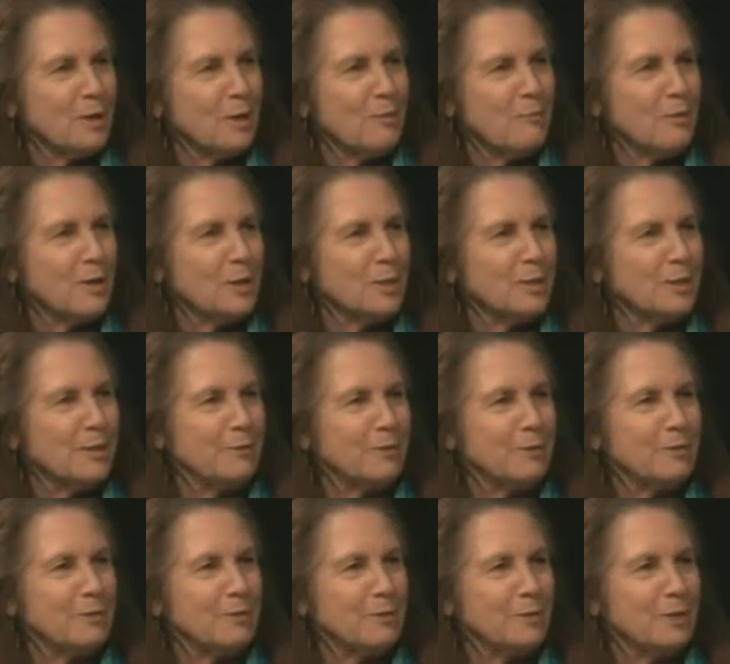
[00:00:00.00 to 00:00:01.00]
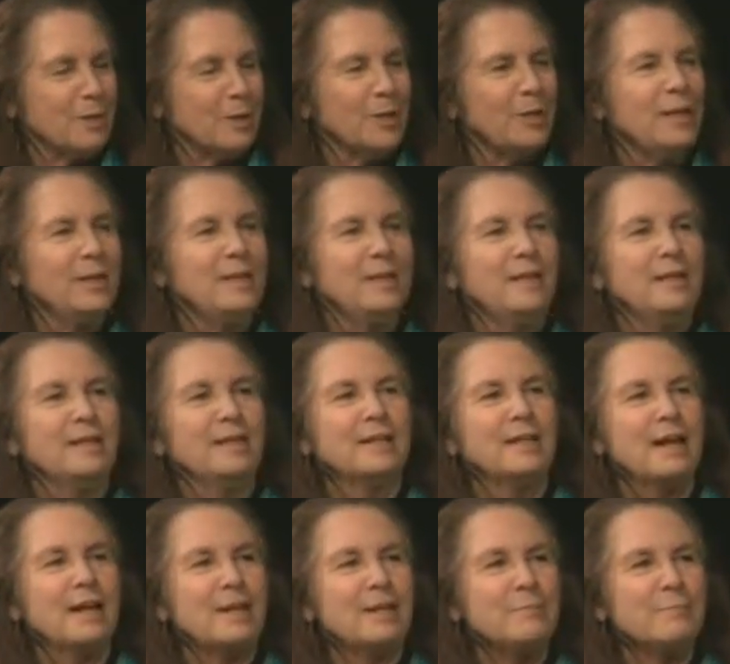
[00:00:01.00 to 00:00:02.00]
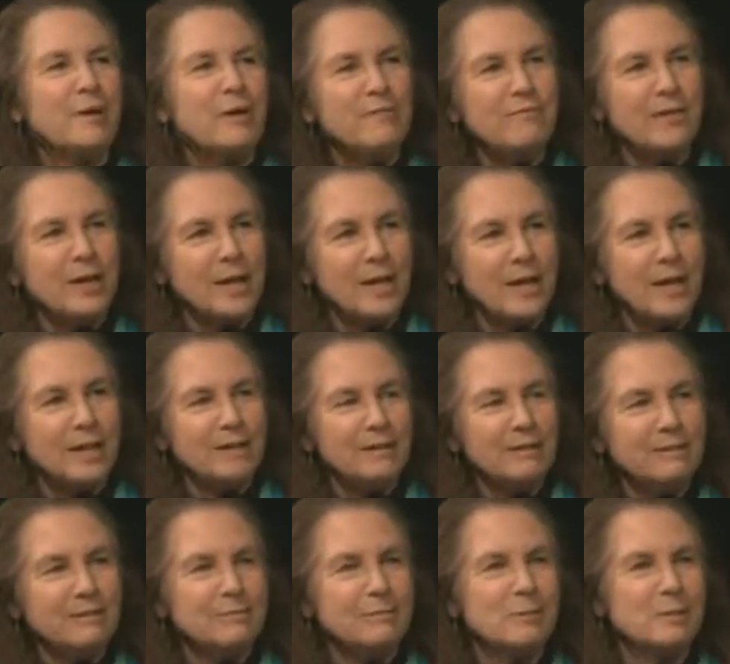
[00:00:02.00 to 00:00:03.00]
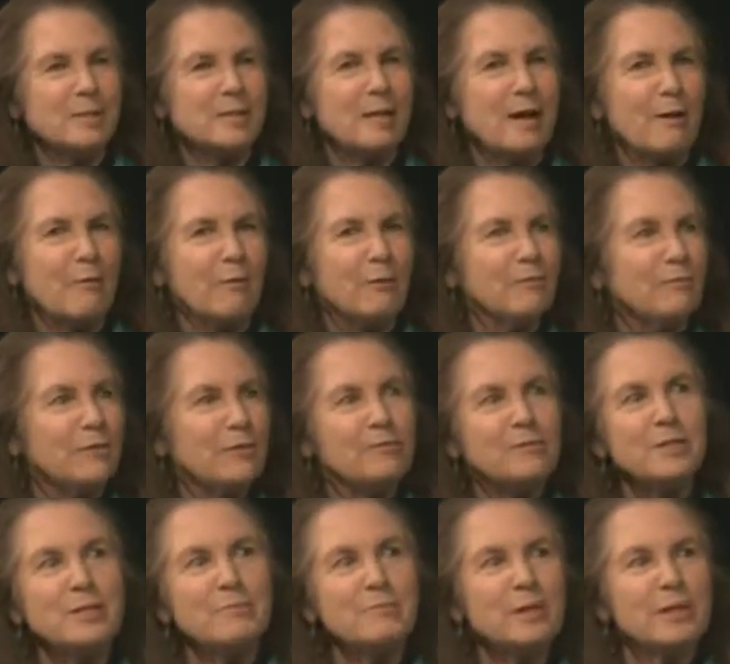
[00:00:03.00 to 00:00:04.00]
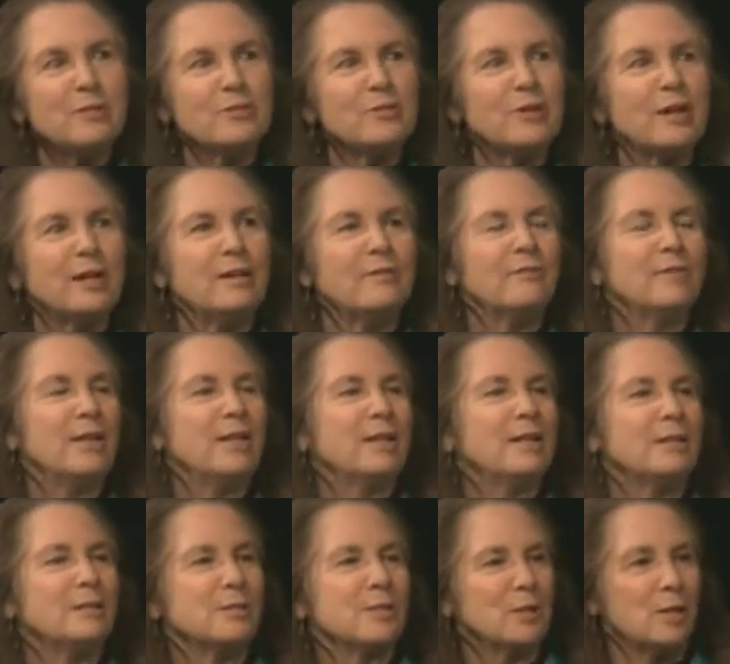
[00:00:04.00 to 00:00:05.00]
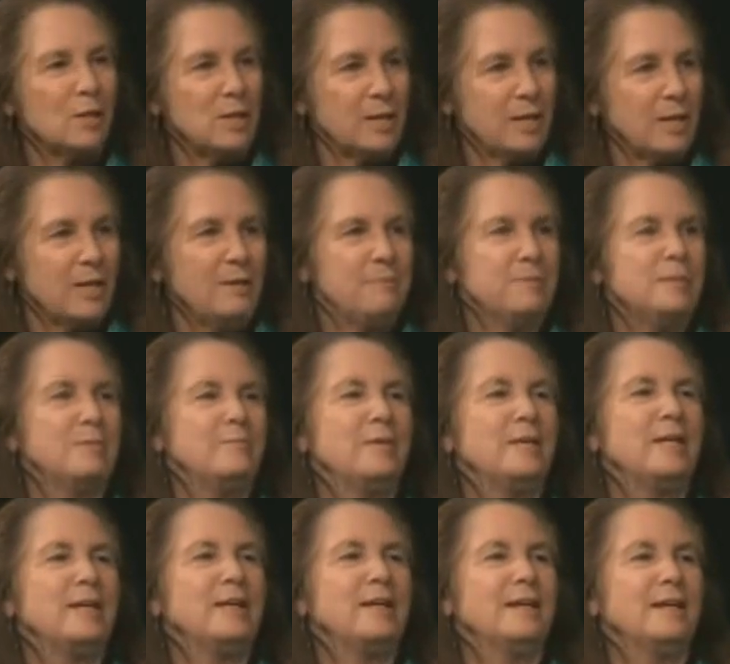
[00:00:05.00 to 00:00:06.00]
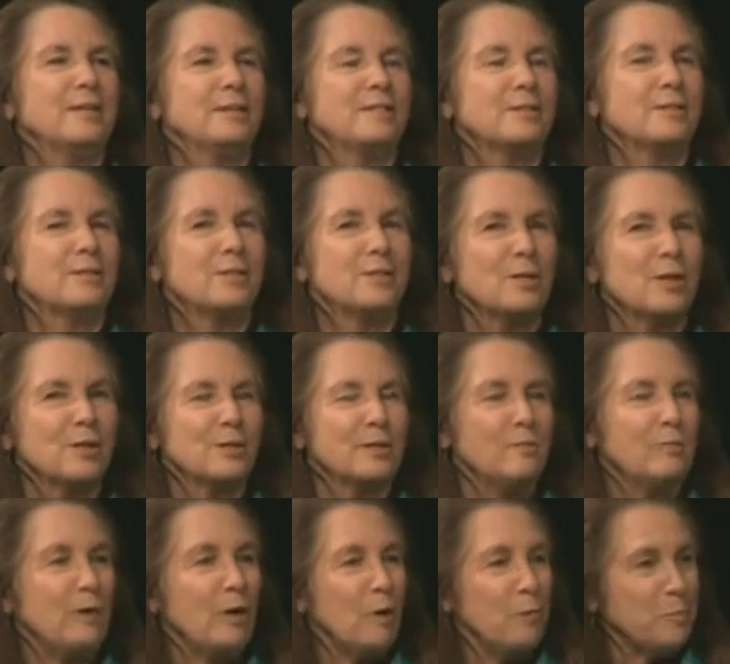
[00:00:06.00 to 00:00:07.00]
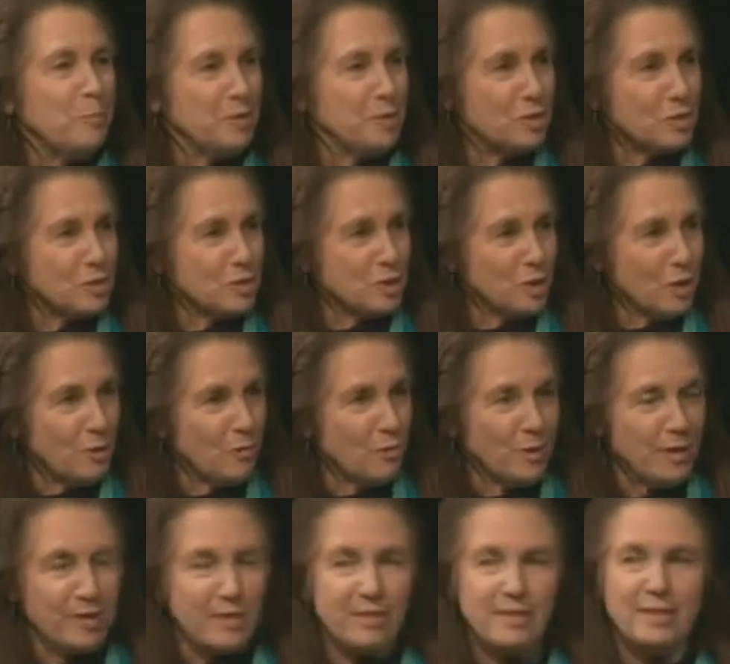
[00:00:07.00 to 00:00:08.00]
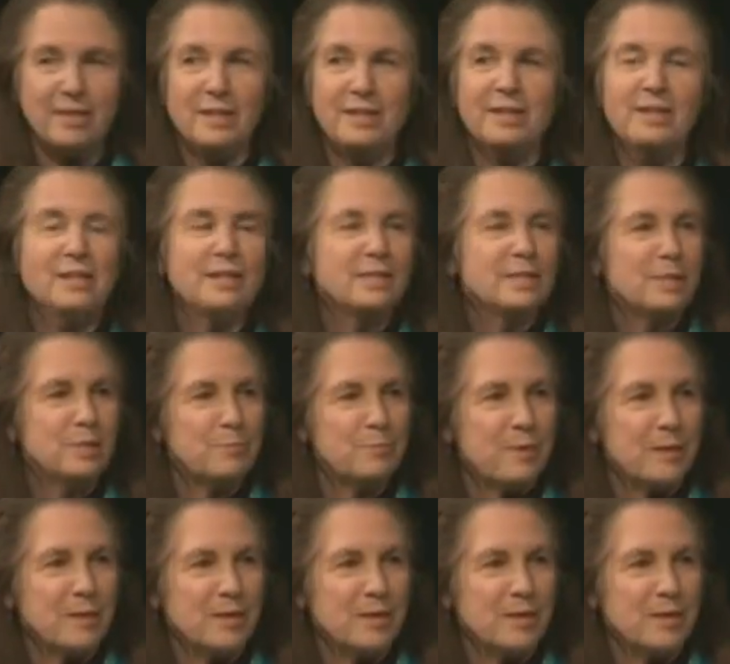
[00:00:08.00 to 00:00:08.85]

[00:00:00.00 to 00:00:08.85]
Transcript: I walked out the door, got in my van. It was an hour and 15-minute drive, and a song came to me, and it's the song that we opened the show with, Spirit.